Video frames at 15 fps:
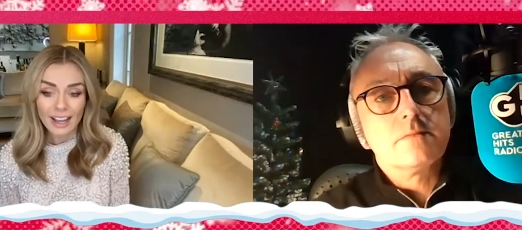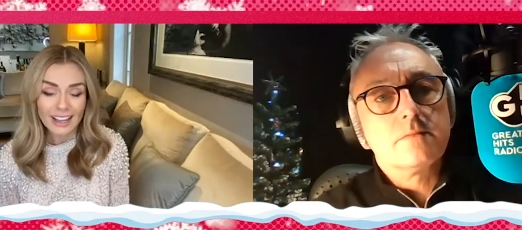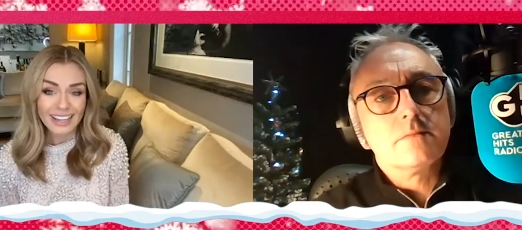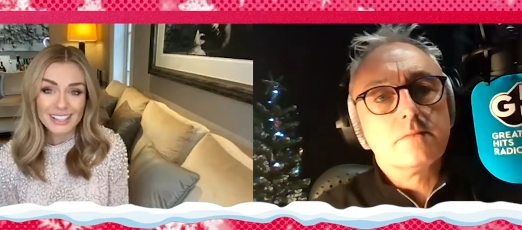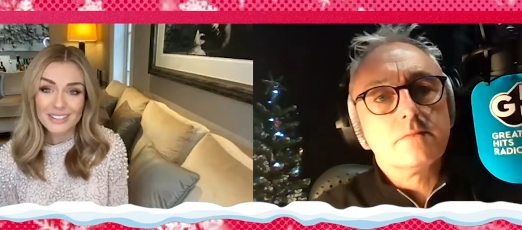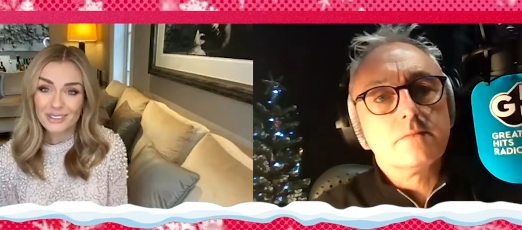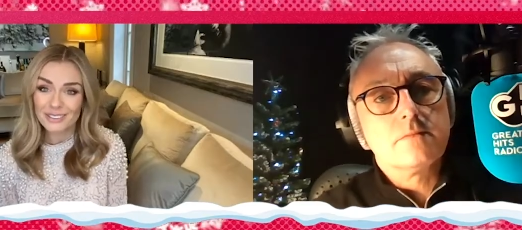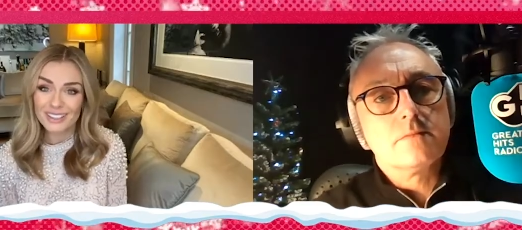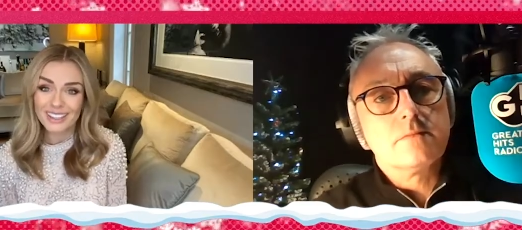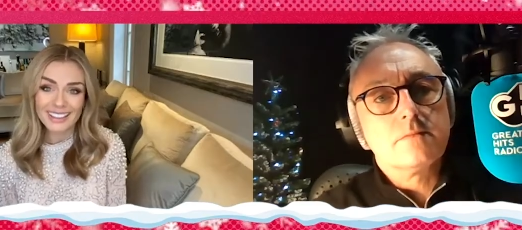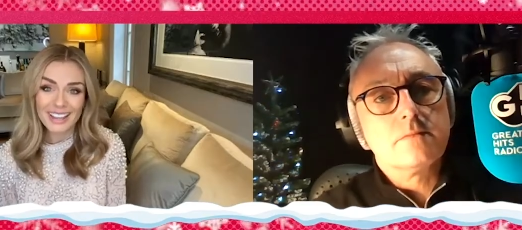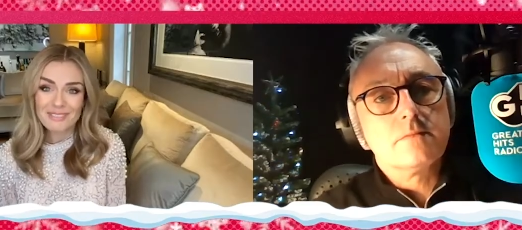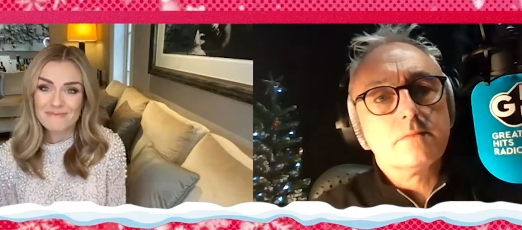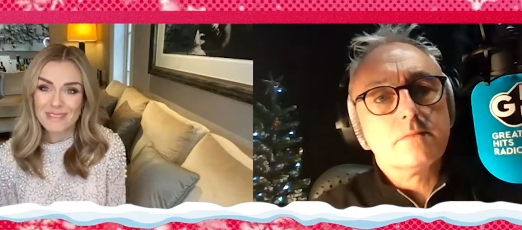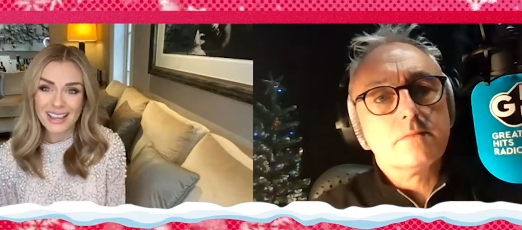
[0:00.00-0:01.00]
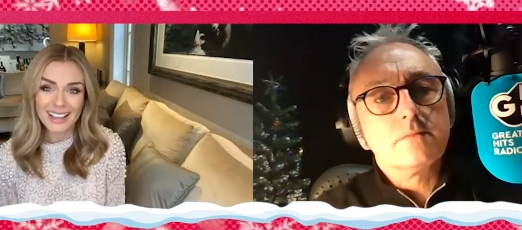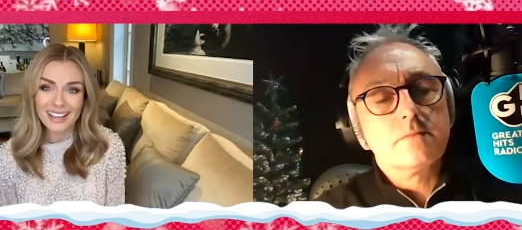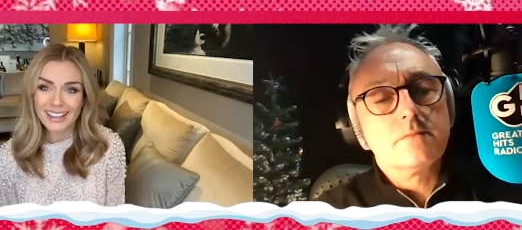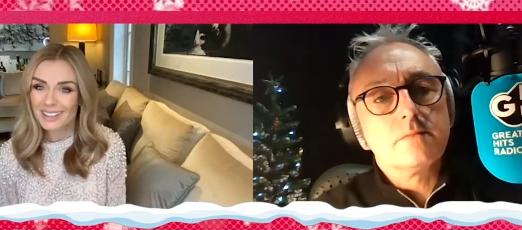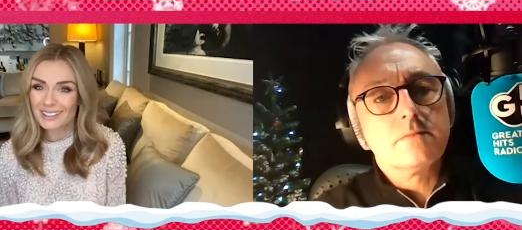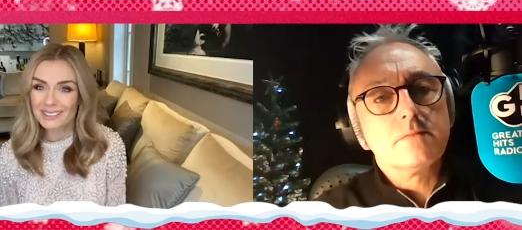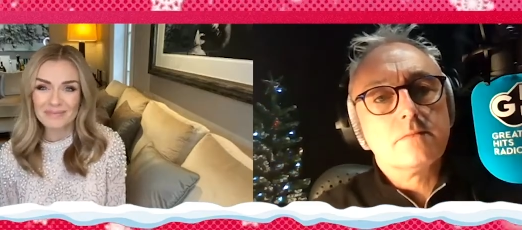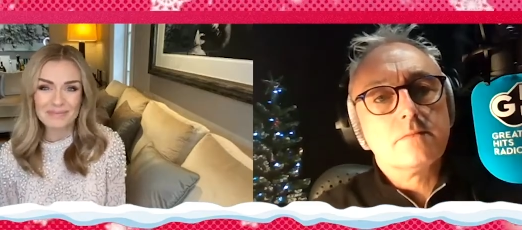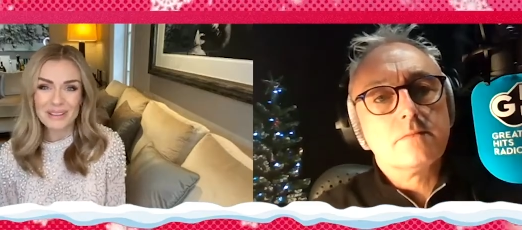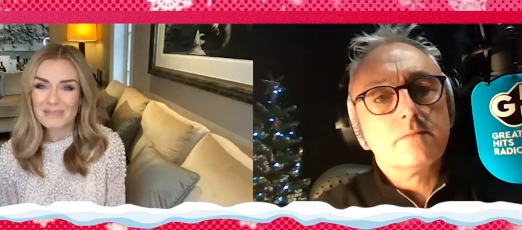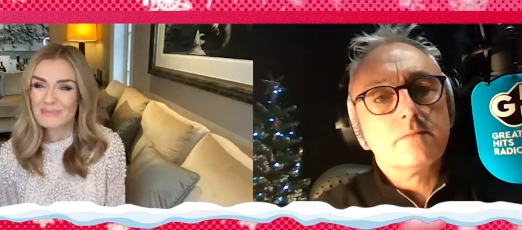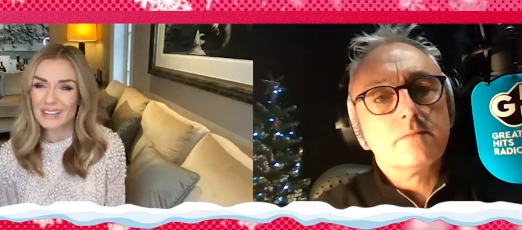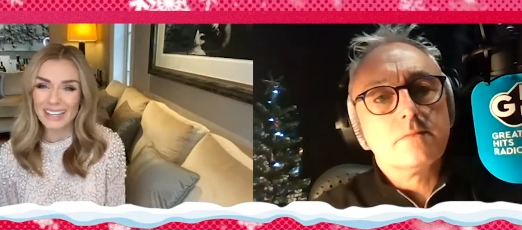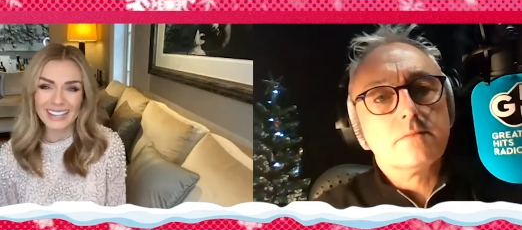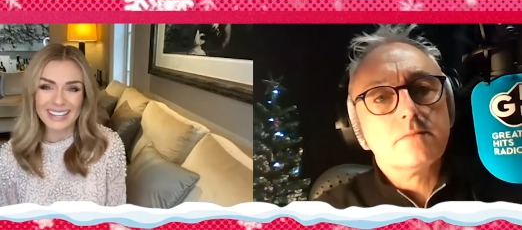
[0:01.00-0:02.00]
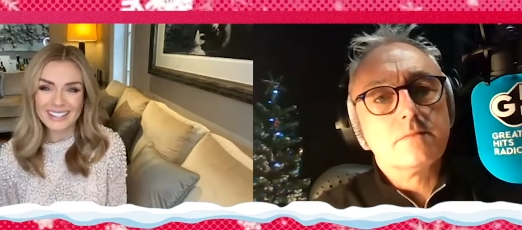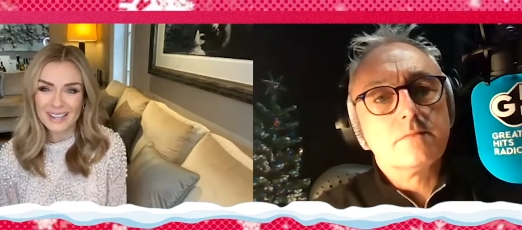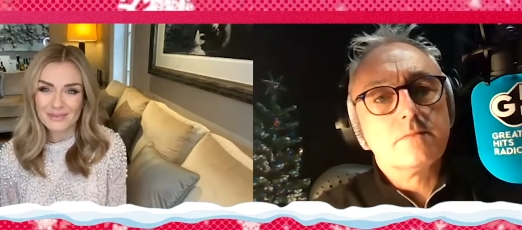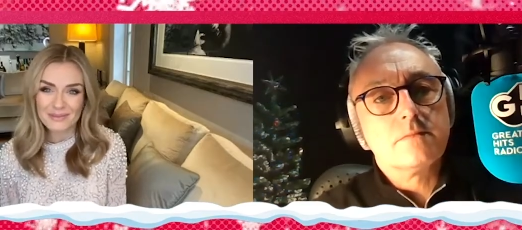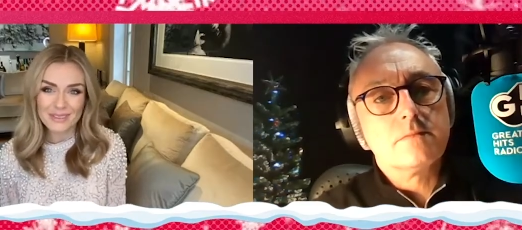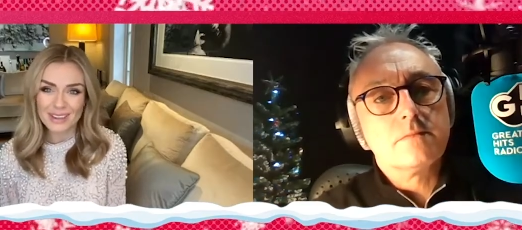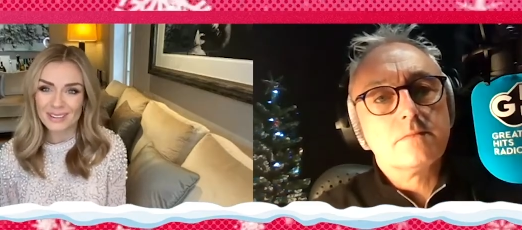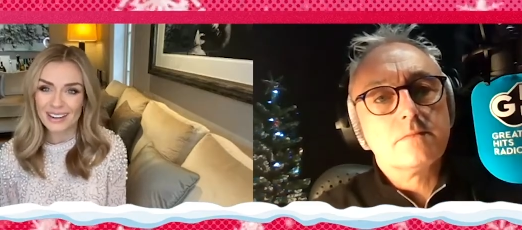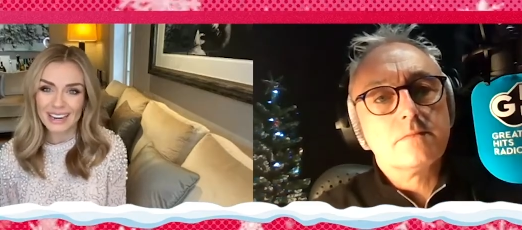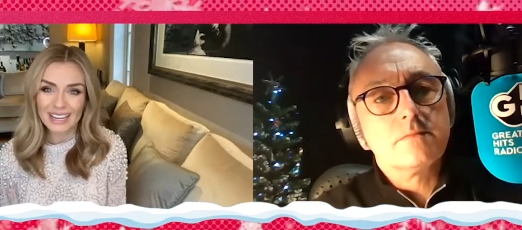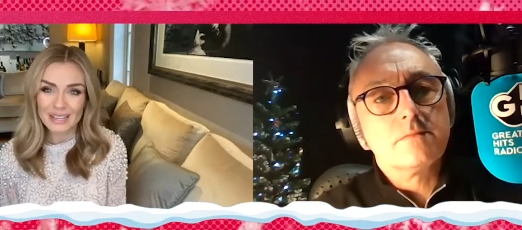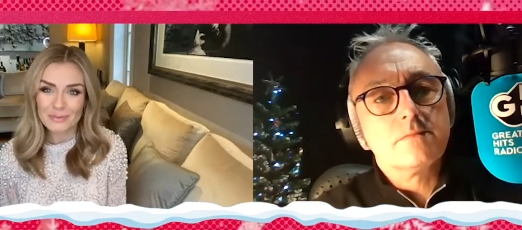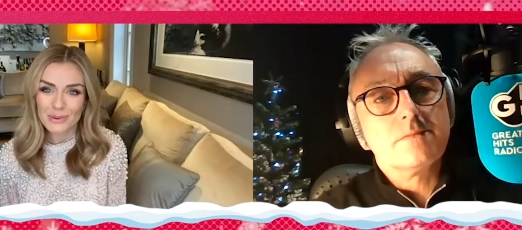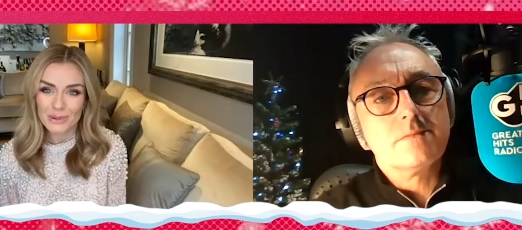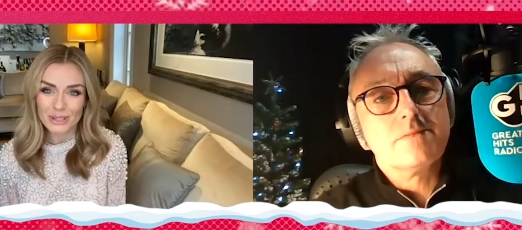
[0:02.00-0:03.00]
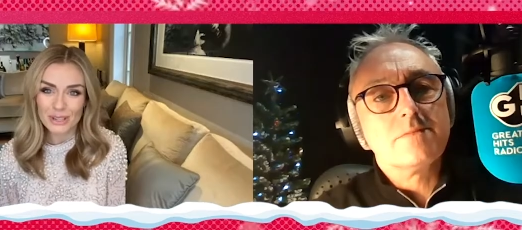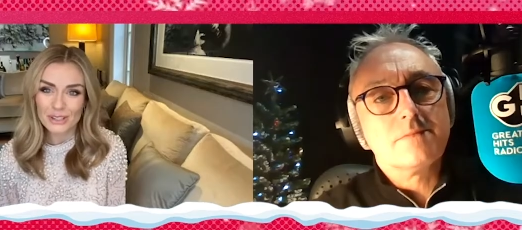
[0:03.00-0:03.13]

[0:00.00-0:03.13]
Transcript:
Speaker 1: And I don't think they make people like Dame Vera anymore.